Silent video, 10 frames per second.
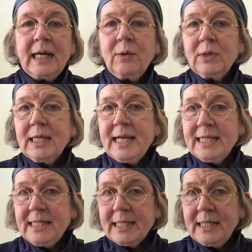Our
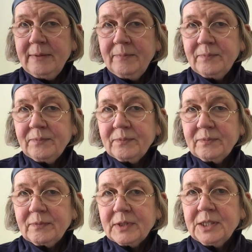Lady,
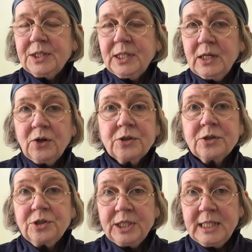she
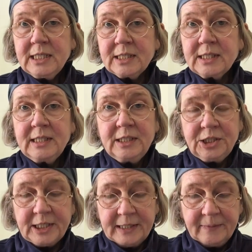lost Jesus, didn't
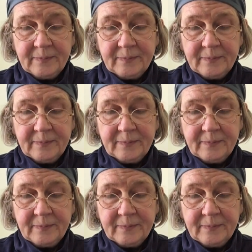she?